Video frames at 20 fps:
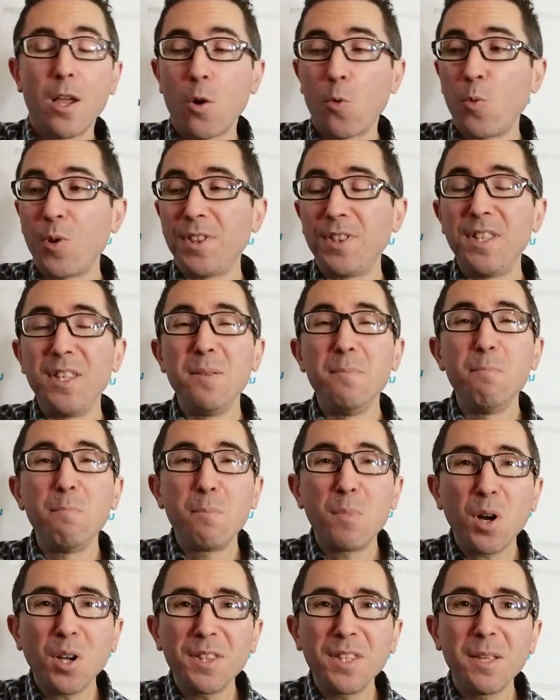with the
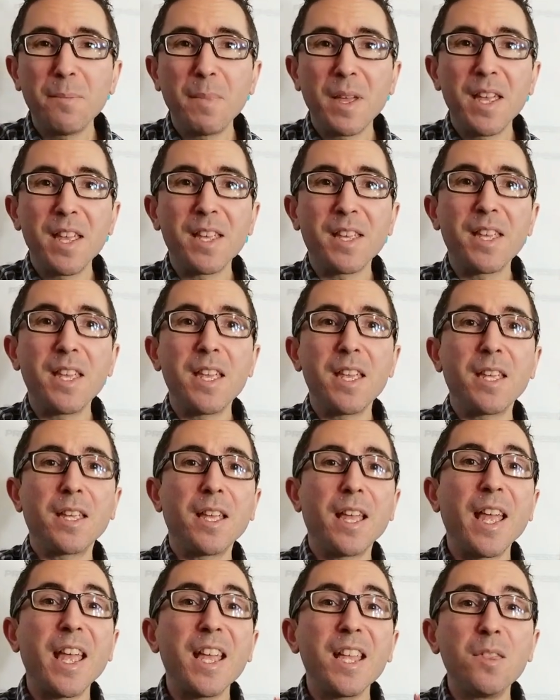
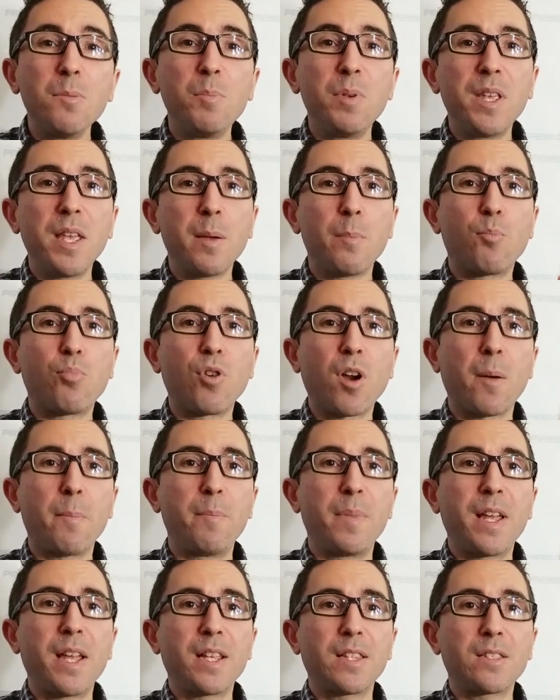money-making NBA prop
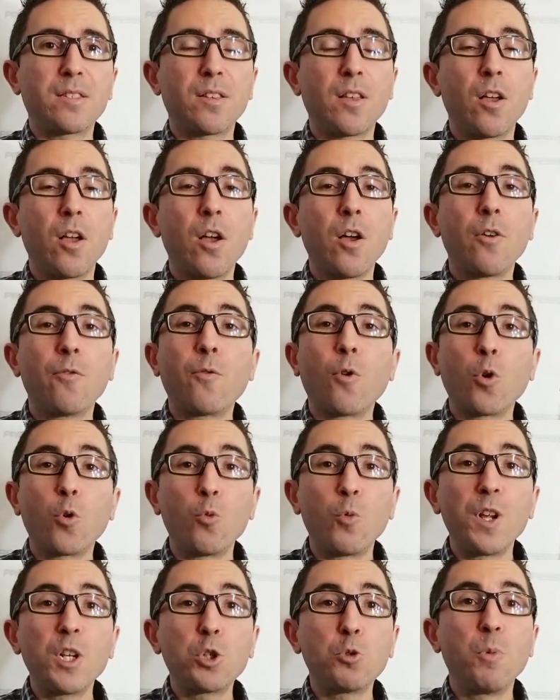bets for
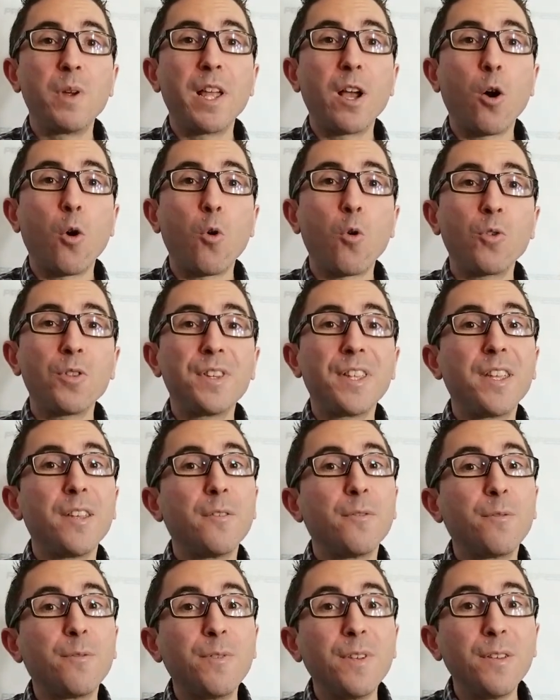which we hold a
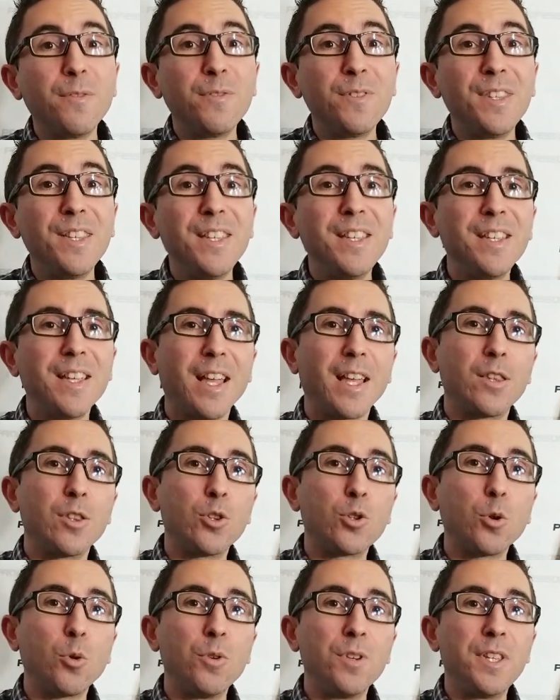50 and
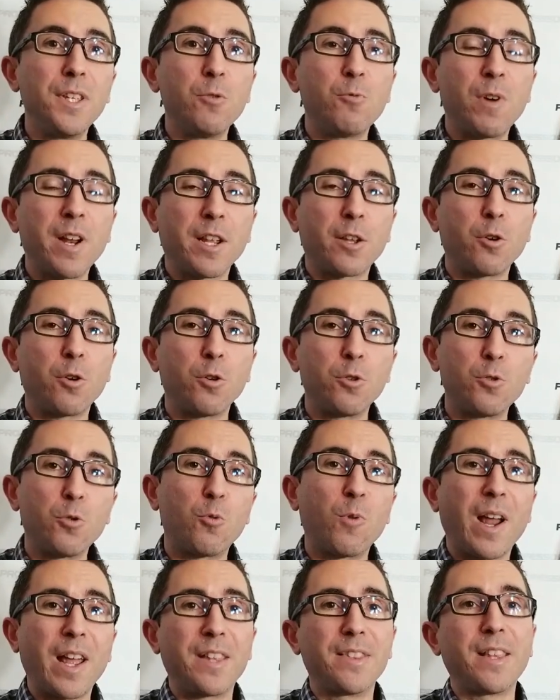30 record
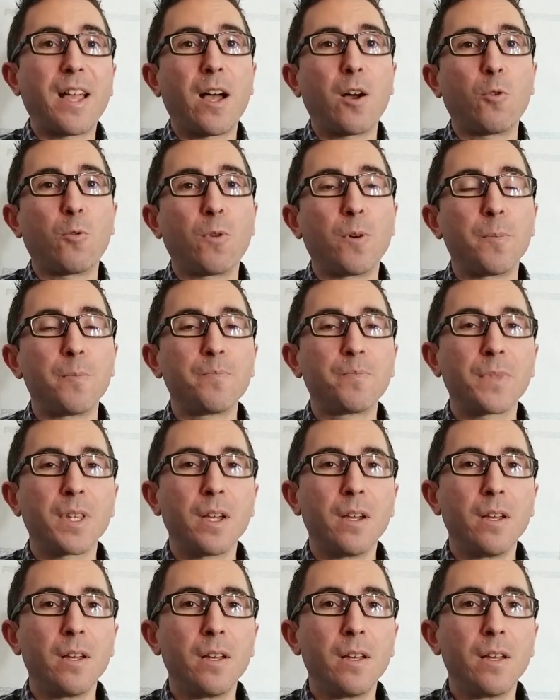right now.
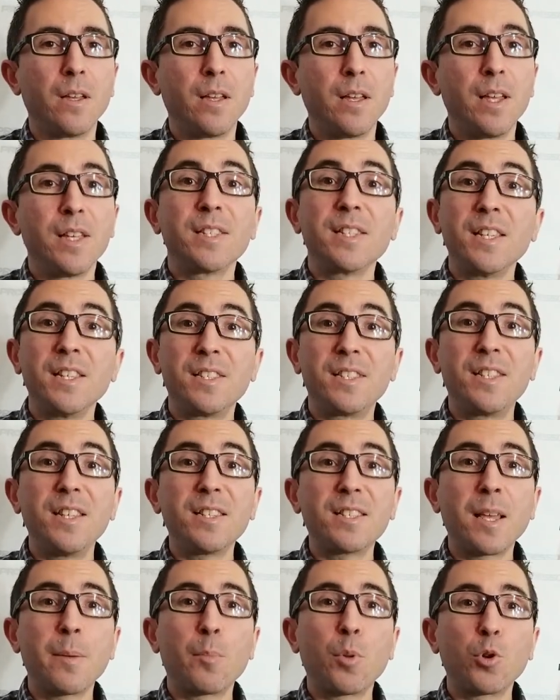Since
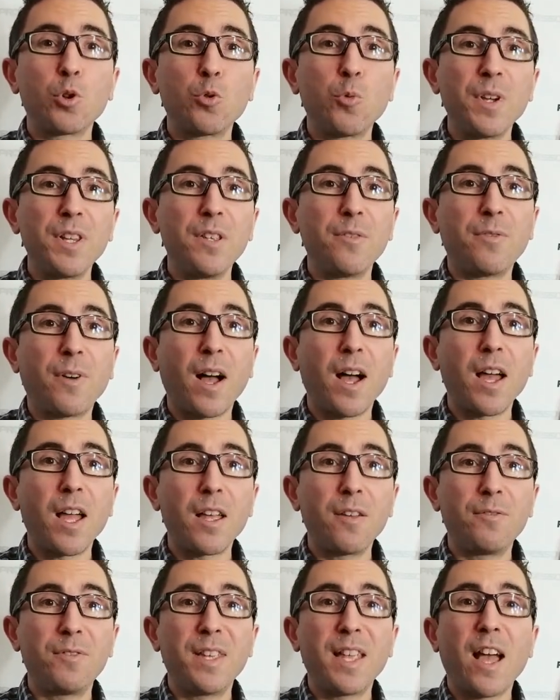December
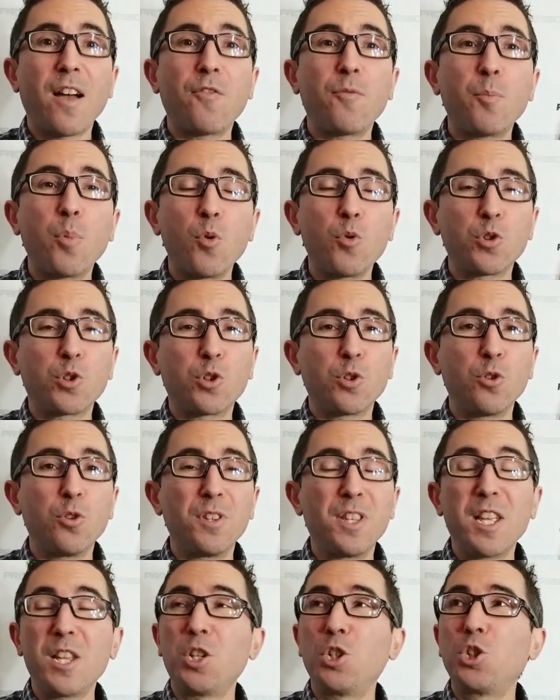25, they have
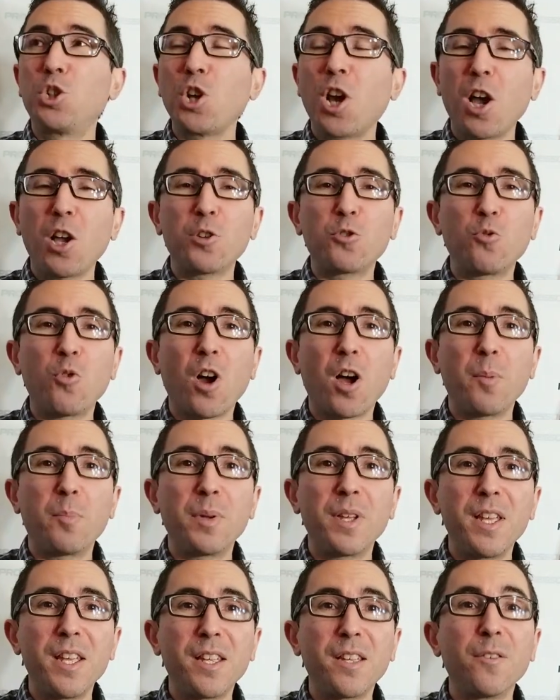posted a
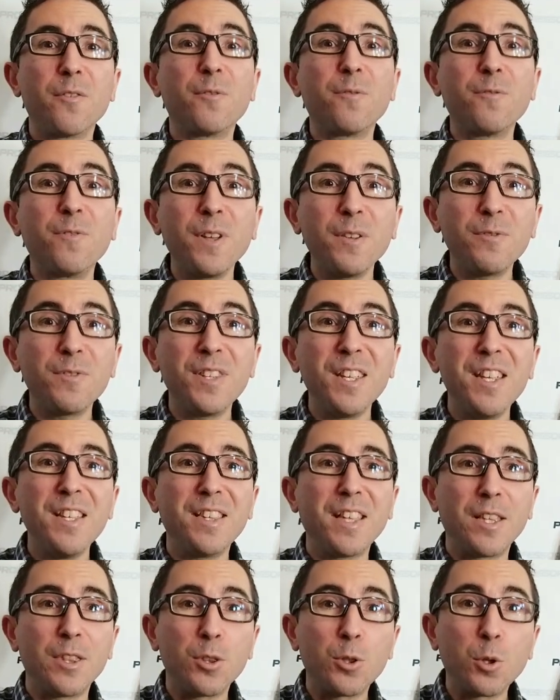jaw-dropping 15
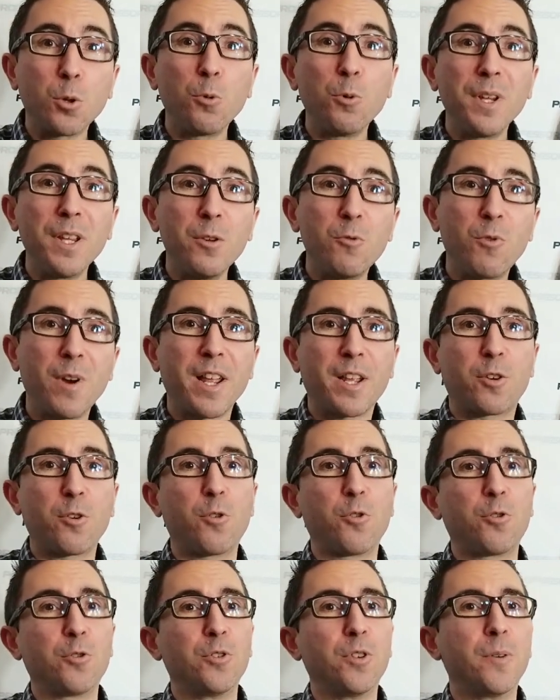and 3
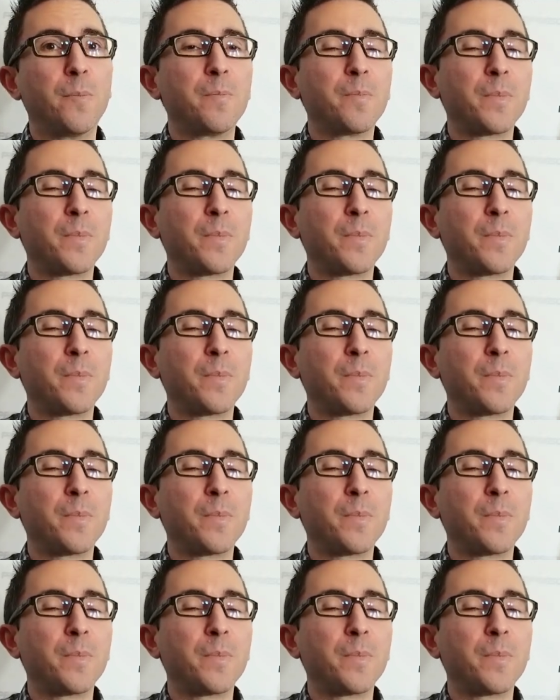record.